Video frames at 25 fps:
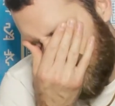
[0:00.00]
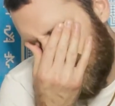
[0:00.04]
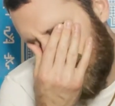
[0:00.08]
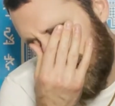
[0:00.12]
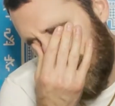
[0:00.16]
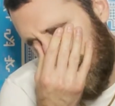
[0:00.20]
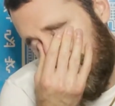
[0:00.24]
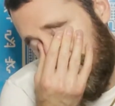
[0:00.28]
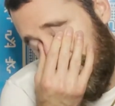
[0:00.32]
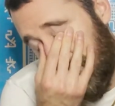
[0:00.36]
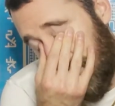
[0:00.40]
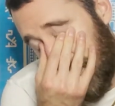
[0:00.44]

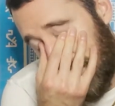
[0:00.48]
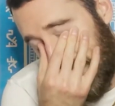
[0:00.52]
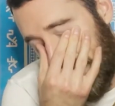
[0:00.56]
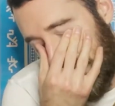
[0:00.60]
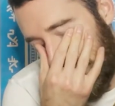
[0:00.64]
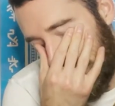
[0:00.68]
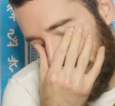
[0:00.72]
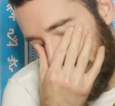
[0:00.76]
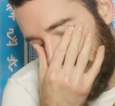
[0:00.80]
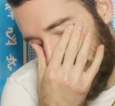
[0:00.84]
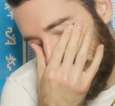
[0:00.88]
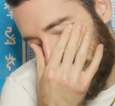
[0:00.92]
than
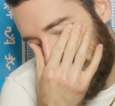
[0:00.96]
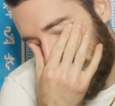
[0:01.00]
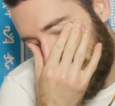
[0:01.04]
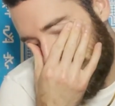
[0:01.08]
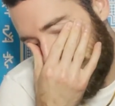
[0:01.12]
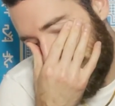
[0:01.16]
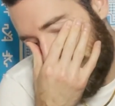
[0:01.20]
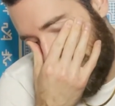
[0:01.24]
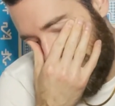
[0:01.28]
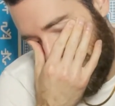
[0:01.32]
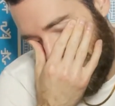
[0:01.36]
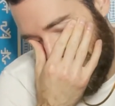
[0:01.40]
fucking...
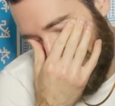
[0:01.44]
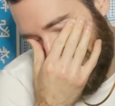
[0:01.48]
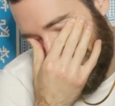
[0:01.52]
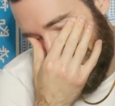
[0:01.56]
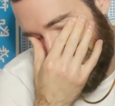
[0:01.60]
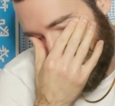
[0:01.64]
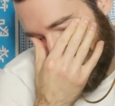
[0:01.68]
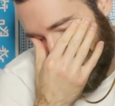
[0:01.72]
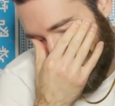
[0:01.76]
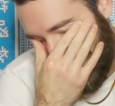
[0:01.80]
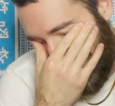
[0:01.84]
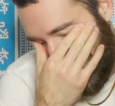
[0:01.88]

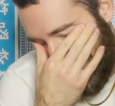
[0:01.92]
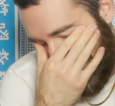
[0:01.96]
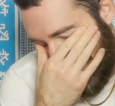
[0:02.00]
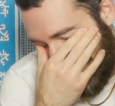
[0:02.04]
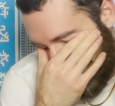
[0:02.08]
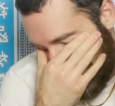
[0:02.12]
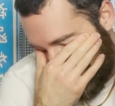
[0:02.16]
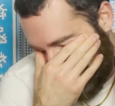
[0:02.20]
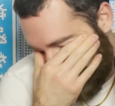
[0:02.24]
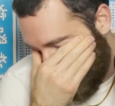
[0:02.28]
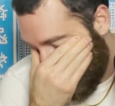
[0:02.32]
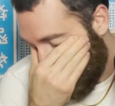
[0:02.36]

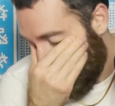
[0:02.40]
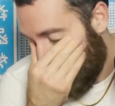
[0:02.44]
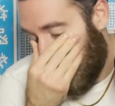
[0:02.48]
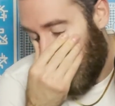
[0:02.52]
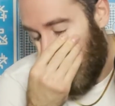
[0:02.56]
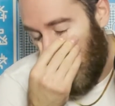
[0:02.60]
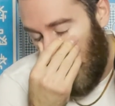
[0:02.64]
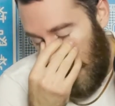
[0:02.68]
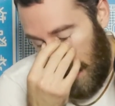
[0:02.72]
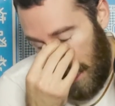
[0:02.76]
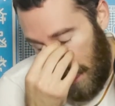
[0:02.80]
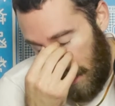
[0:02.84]
Dude,
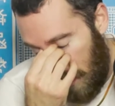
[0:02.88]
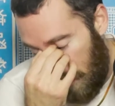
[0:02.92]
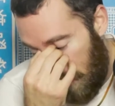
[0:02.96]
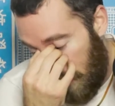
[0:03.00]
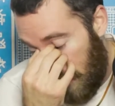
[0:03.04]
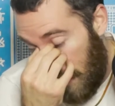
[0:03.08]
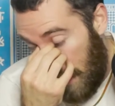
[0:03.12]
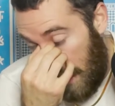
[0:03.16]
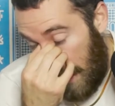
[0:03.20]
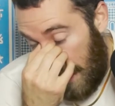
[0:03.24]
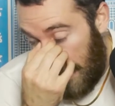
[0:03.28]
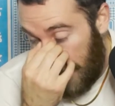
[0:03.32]
oh,
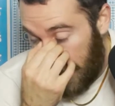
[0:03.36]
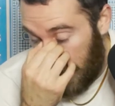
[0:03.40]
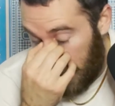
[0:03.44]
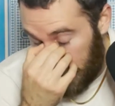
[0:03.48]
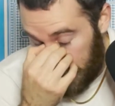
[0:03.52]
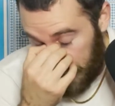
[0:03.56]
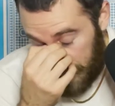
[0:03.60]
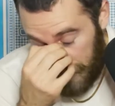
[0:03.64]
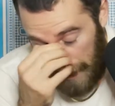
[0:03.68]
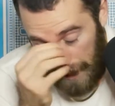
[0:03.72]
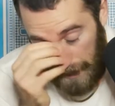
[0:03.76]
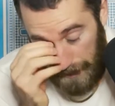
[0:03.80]
I got a
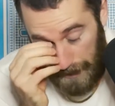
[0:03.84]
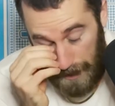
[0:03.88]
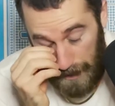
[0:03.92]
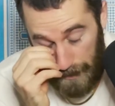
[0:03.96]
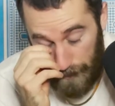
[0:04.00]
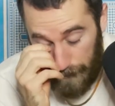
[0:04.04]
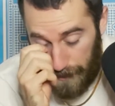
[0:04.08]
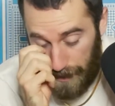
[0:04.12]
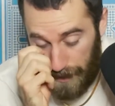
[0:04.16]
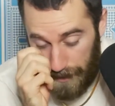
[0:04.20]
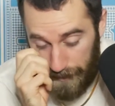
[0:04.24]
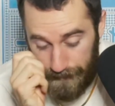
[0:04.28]
shout out,
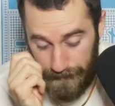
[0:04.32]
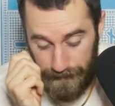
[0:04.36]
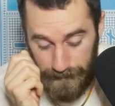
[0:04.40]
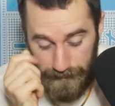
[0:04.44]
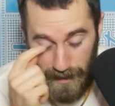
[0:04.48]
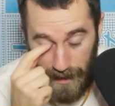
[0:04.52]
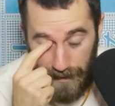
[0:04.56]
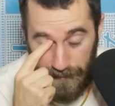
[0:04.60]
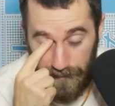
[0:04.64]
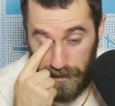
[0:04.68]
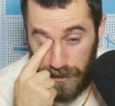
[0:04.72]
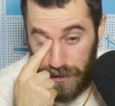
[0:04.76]
man.
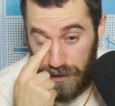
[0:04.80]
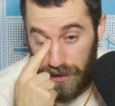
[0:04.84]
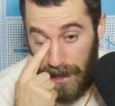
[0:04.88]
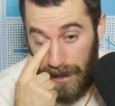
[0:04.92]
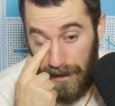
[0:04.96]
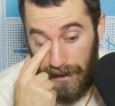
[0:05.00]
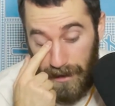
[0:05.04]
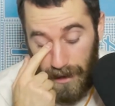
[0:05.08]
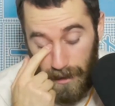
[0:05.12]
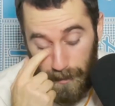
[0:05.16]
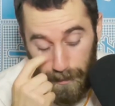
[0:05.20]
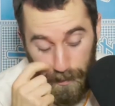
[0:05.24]
Not even a
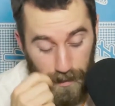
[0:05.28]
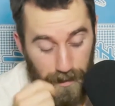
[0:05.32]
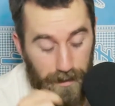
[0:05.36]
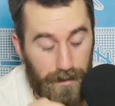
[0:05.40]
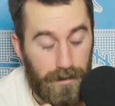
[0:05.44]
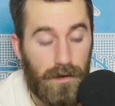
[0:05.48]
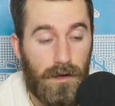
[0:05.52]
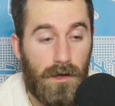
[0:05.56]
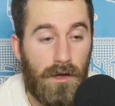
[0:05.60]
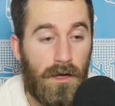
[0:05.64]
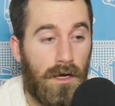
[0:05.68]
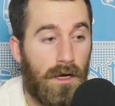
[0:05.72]
shout out, but
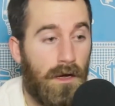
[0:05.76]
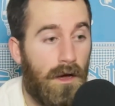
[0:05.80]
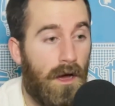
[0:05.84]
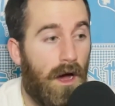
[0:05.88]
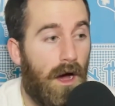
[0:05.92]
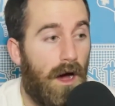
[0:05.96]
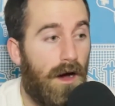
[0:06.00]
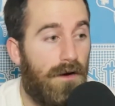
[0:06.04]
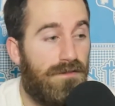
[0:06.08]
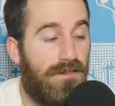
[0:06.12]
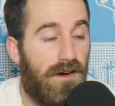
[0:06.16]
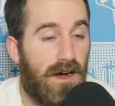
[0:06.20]

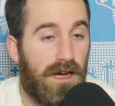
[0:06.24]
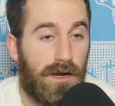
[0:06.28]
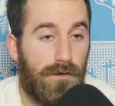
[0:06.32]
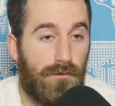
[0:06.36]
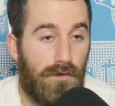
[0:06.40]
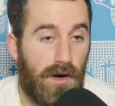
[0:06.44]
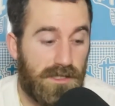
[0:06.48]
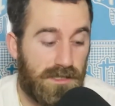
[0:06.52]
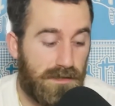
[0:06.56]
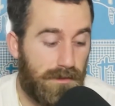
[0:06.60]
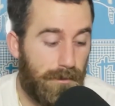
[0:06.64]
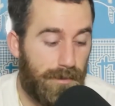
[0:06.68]
a fucking
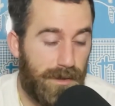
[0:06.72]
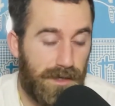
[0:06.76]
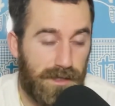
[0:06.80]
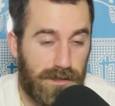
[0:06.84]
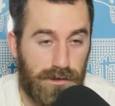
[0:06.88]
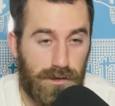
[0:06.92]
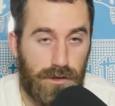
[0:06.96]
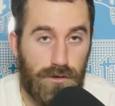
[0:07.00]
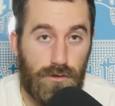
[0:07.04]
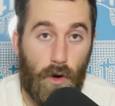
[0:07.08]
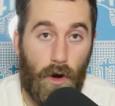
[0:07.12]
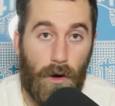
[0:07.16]
rest in peace
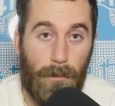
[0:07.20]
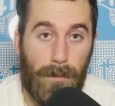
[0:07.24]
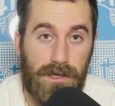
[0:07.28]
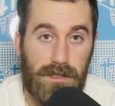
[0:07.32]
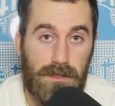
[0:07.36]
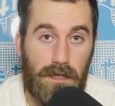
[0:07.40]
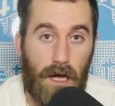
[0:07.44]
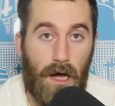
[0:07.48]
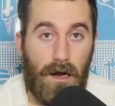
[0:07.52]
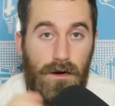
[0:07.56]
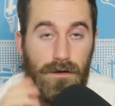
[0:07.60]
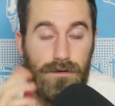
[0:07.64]
to Norm
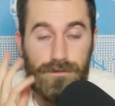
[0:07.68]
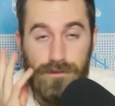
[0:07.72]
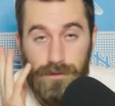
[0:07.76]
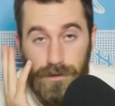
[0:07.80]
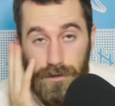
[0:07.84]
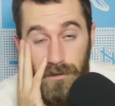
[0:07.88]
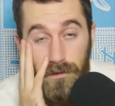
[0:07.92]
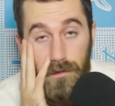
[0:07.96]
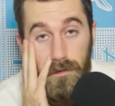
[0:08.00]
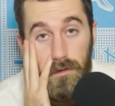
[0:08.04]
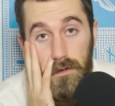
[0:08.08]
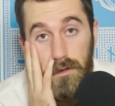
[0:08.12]
Macdonald, dude.